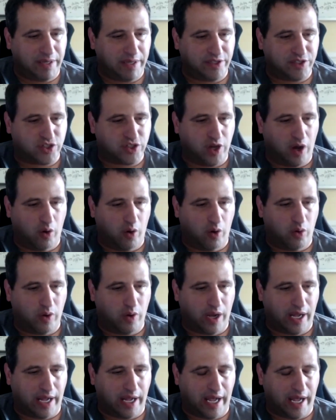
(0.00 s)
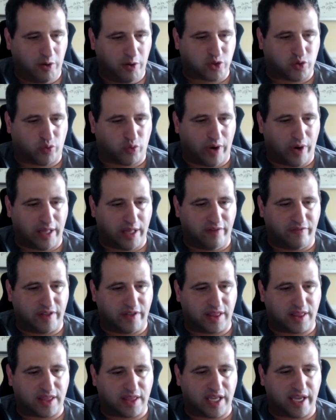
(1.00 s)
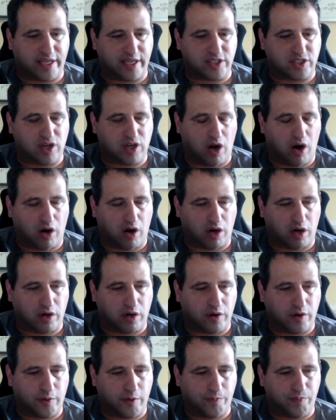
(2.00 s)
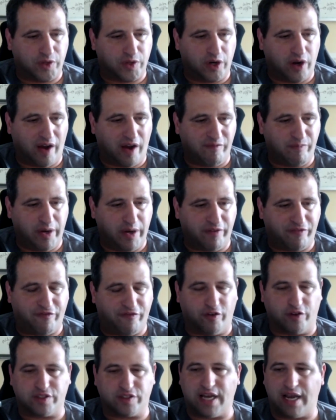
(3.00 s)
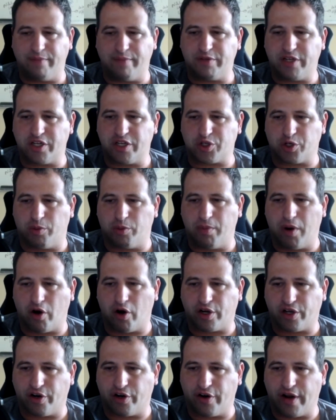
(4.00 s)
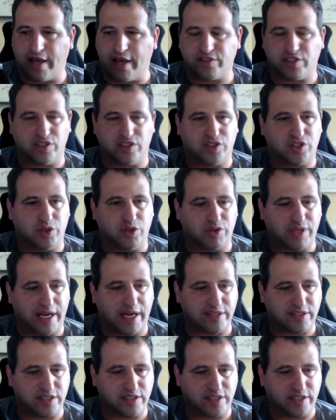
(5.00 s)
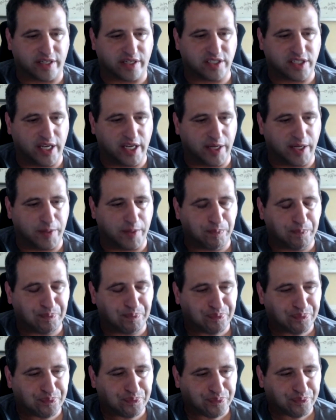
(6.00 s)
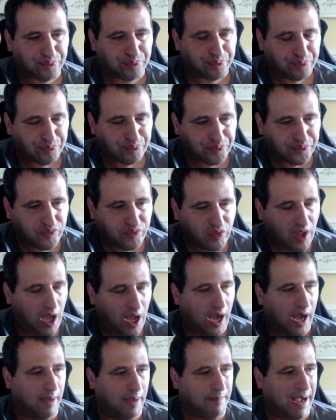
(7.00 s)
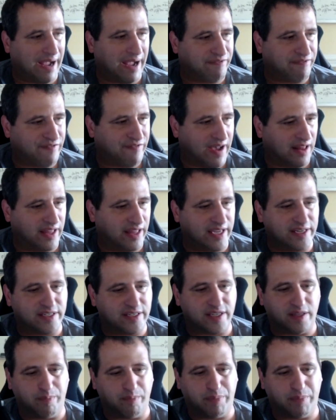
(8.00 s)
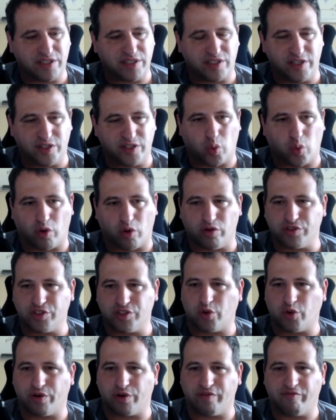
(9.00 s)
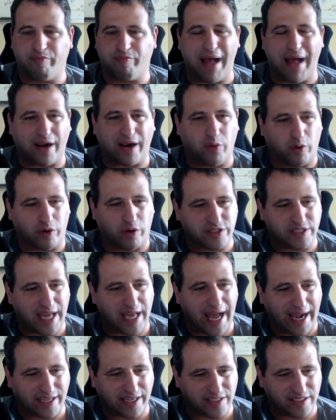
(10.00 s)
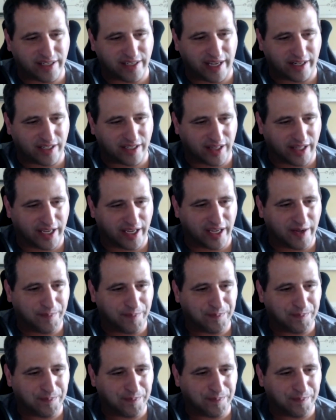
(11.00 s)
so I think the most relevant things are, I've been a full-time digital marketer now since 2016. I fell into the business world sort of backwards accidentally,